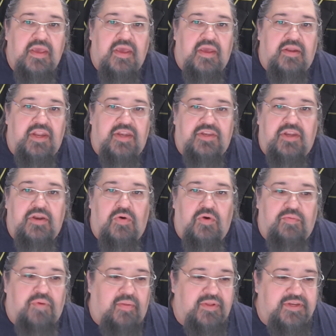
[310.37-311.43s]
Nintendo
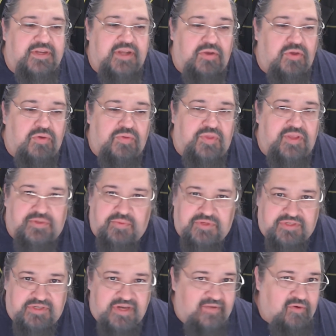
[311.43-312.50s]
would probably tell you this
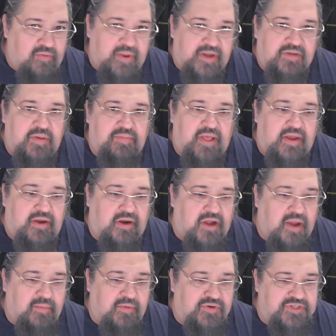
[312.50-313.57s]
was never meant to be played on a
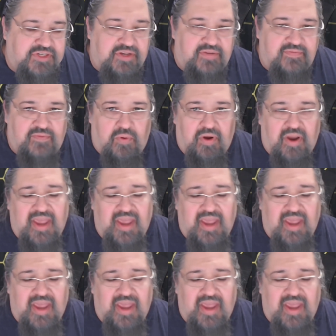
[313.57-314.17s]
Commodore 64.